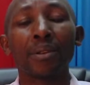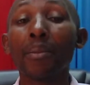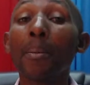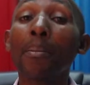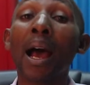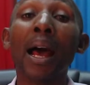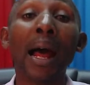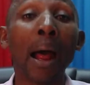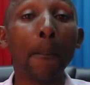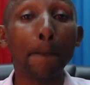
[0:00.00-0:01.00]
Remember,
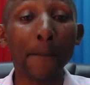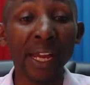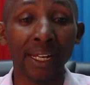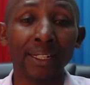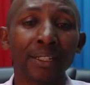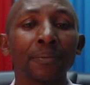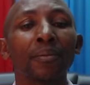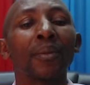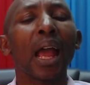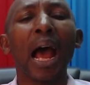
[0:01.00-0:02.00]
a minute
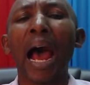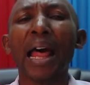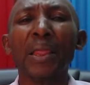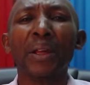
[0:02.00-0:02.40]
are